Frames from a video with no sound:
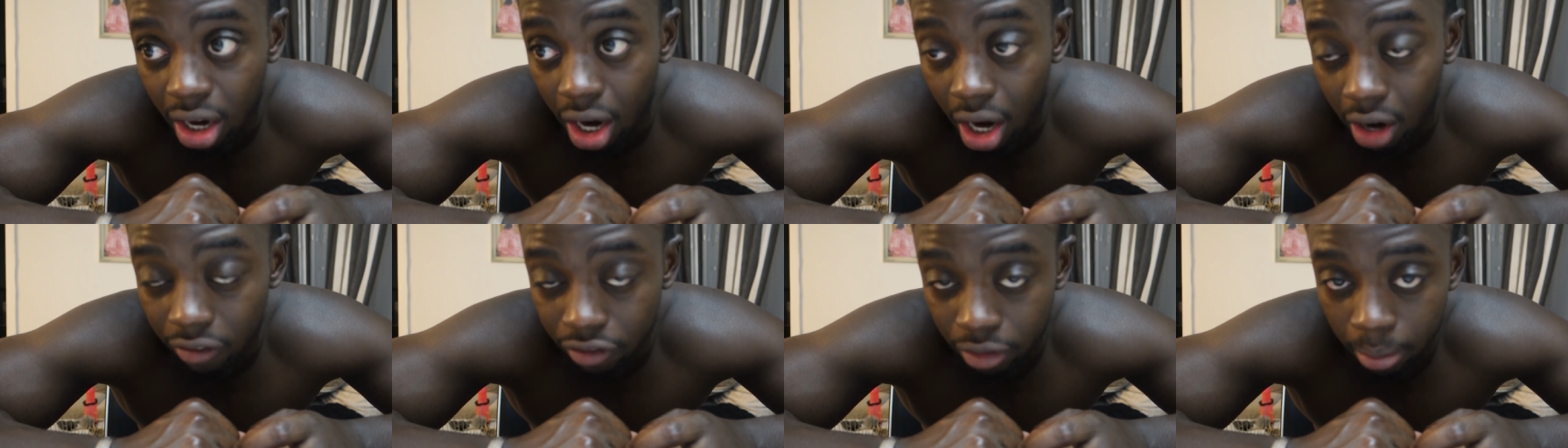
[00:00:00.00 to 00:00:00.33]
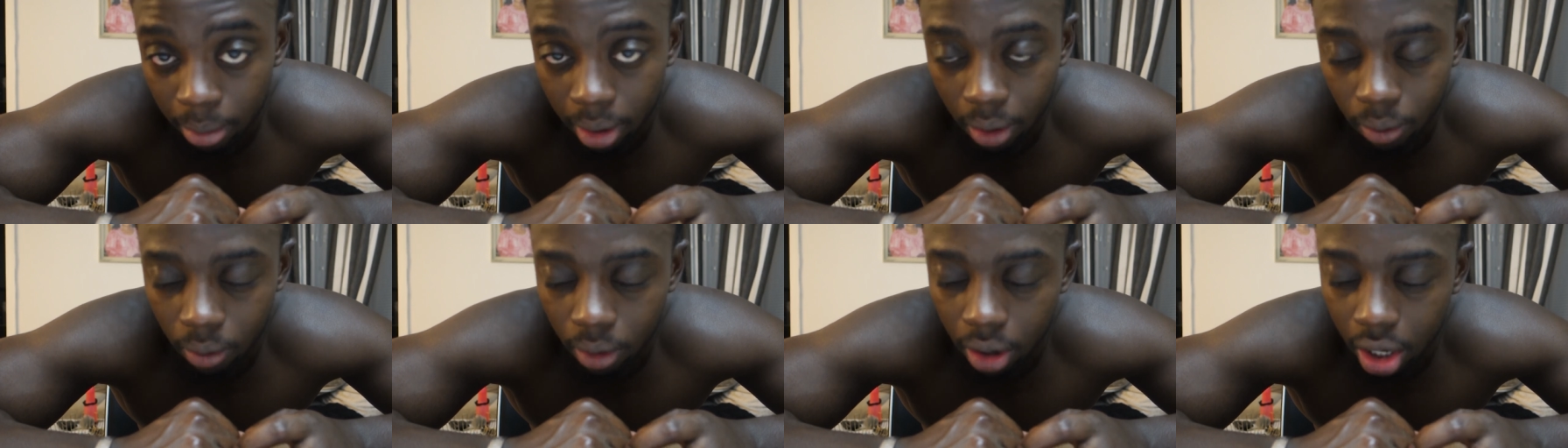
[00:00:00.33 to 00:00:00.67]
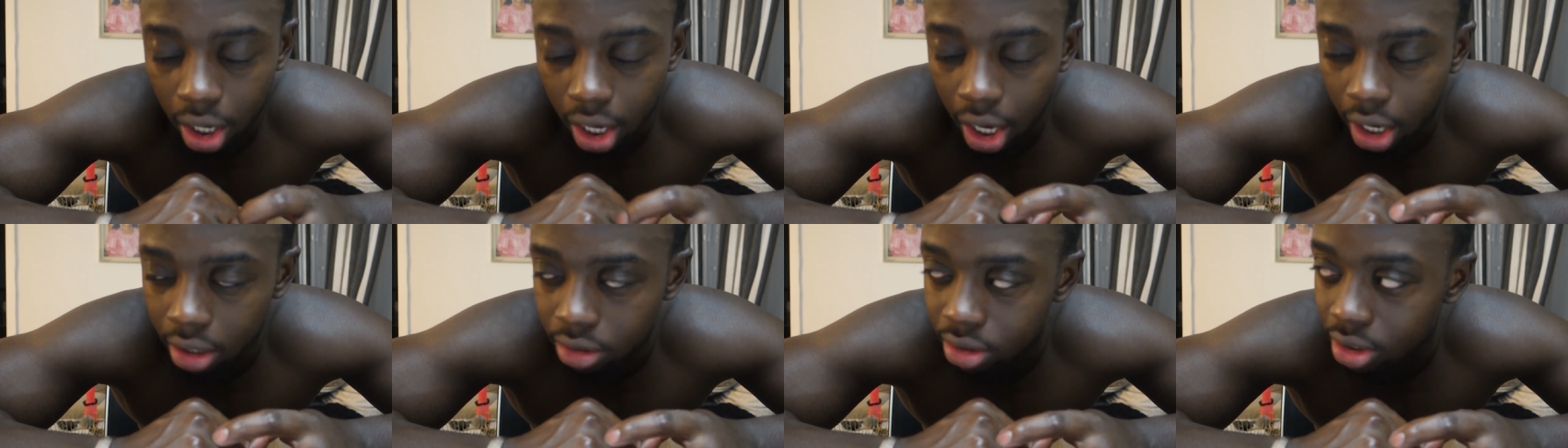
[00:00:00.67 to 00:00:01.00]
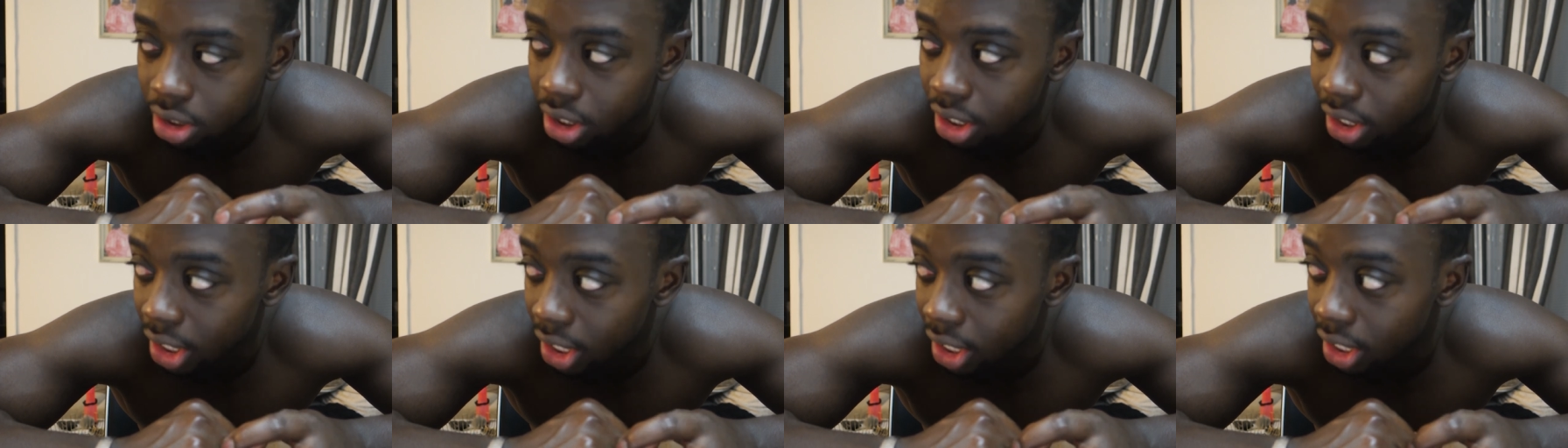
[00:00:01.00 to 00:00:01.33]
after my workout
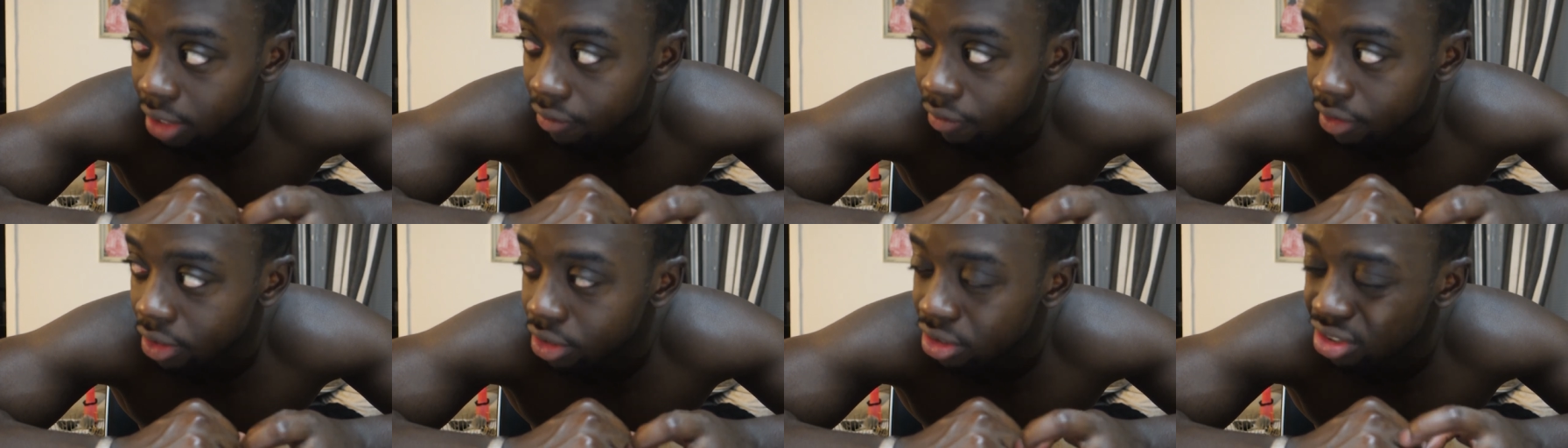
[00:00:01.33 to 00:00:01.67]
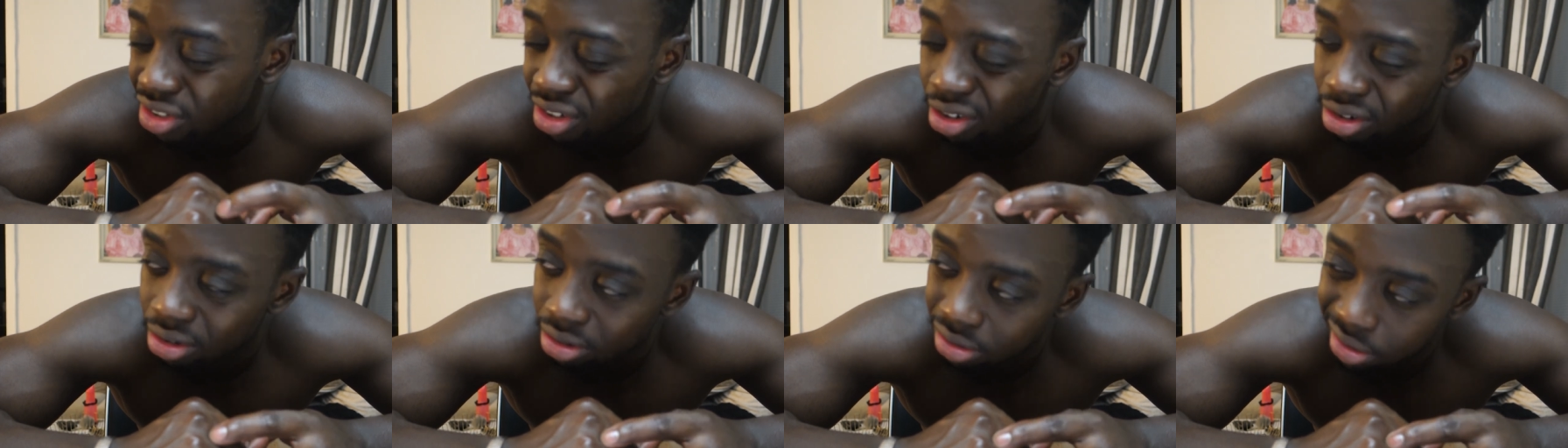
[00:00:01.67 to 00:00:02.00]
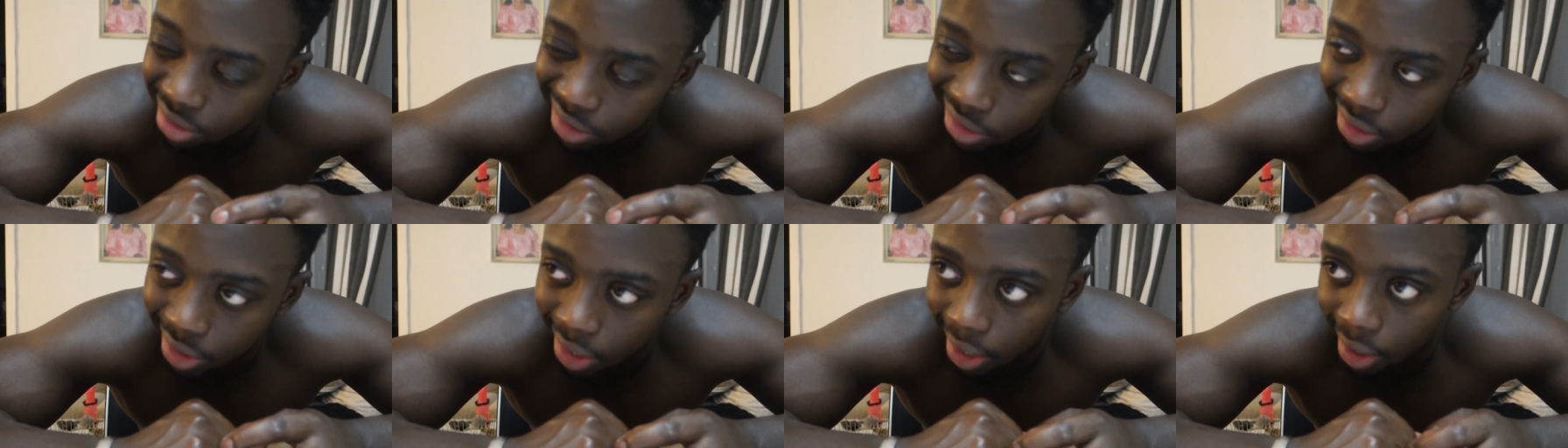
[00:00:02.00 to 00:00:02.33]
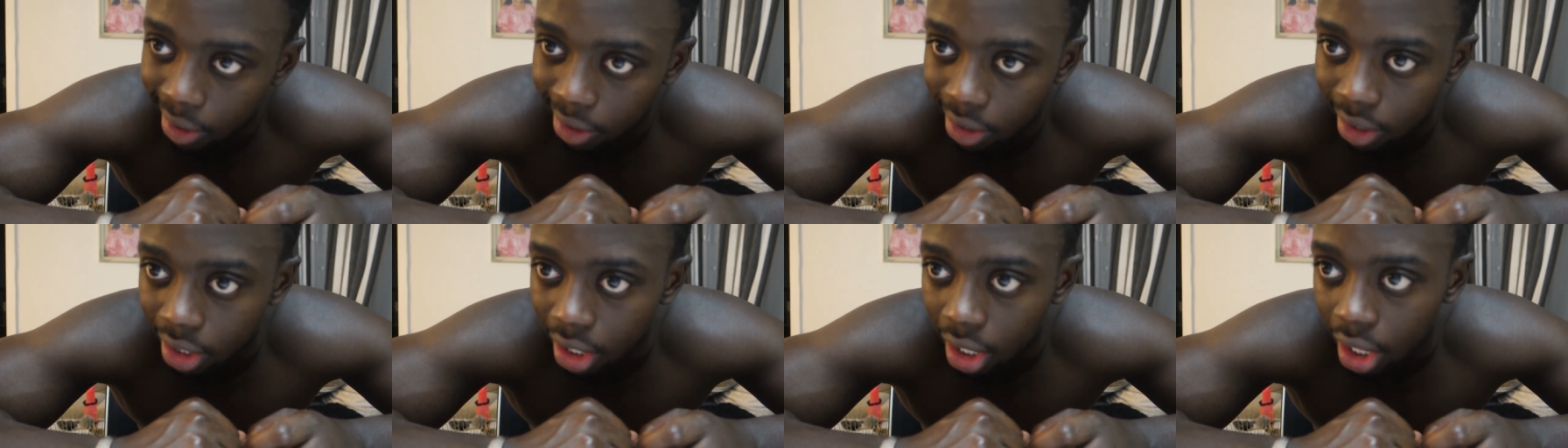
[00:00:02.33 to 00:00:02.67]
in the evening. So
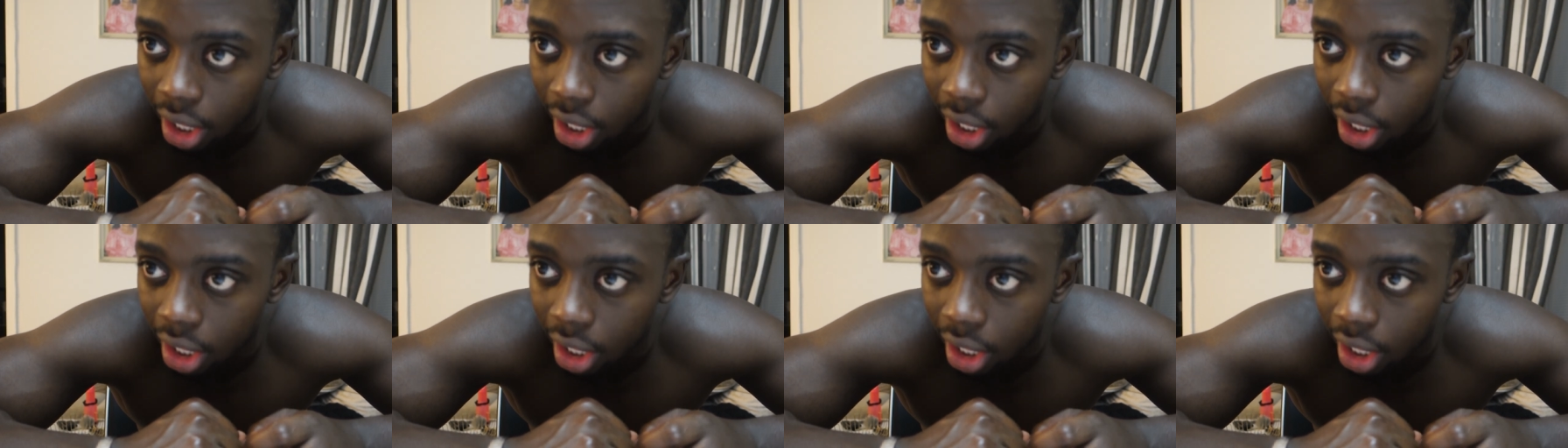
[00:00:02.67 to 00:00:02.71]
yeah,